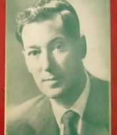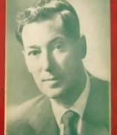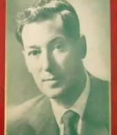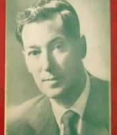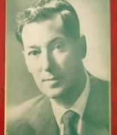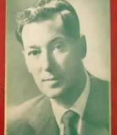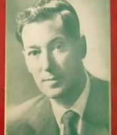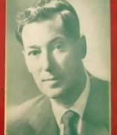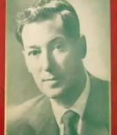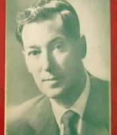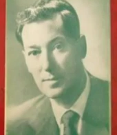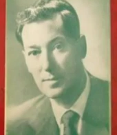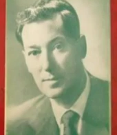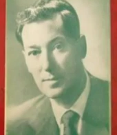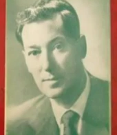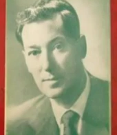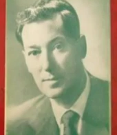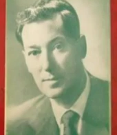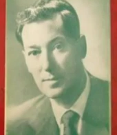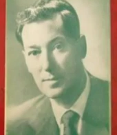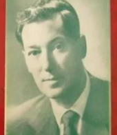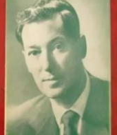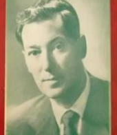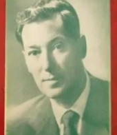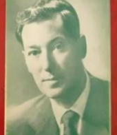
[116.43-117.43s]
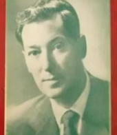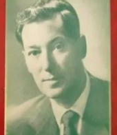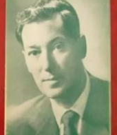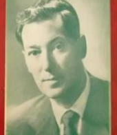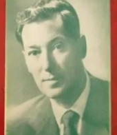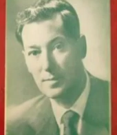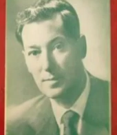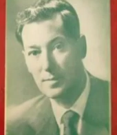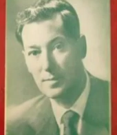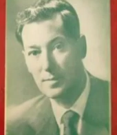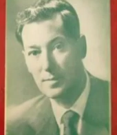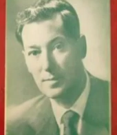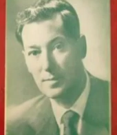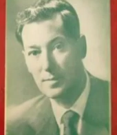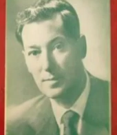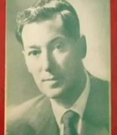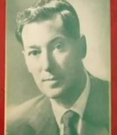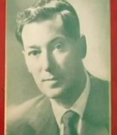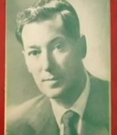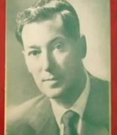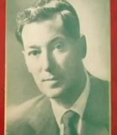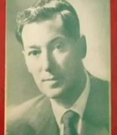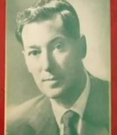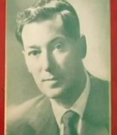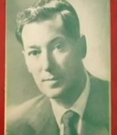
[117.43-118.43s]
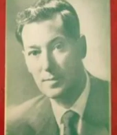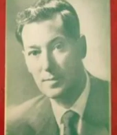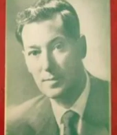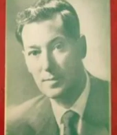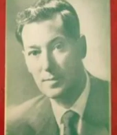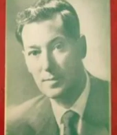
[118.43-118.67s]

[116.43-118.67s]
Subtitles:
This is a still picture; no speech is visible.